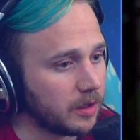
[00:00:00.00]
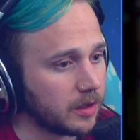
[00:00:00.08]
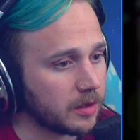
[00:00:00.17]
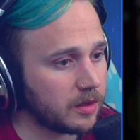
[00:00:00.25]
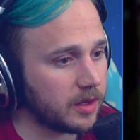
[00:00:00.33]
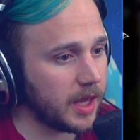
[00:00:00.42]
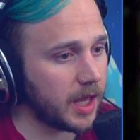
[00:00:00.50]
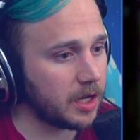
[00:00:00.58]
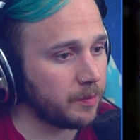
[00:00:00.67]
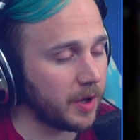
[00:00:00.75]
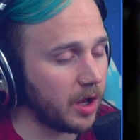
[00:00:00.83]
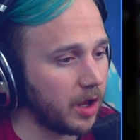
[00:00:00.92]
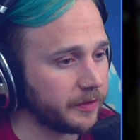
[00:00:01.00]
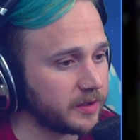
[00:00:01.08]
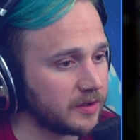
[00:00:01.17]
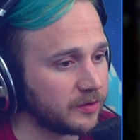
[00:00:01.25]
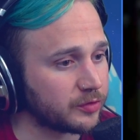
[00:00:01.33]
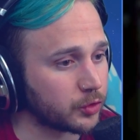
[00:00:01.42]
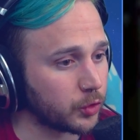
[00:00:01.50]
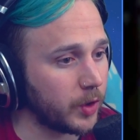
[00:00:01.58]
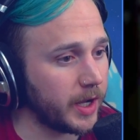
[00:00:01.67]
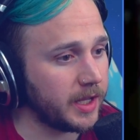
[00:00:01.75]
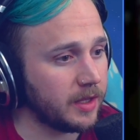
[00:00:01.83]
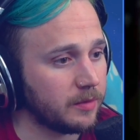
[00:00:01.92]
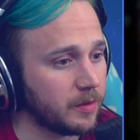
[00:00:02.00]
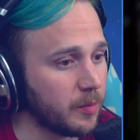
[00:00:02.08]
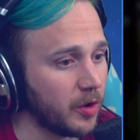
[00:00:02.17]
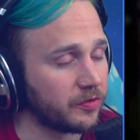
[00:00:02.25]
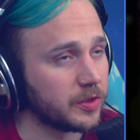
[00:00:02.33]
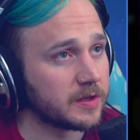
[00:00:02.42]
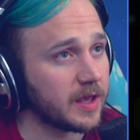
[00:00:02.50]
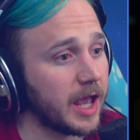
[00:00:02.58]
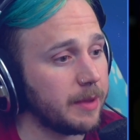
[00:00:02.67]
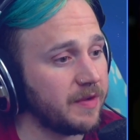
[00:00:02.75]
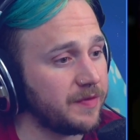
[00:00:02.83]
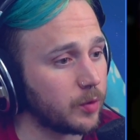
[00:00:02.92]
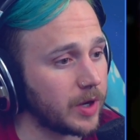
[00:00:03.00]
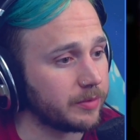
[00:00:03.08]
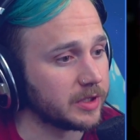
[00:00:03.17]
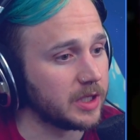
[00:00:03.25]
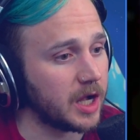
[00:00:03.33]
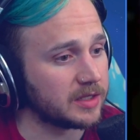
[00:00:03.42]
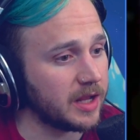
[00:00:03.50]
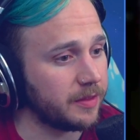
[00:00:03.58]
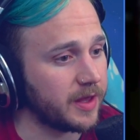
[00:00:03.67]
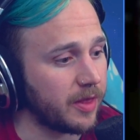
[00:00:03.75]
Cannonball to destroy most of the time if you were able to lock down the other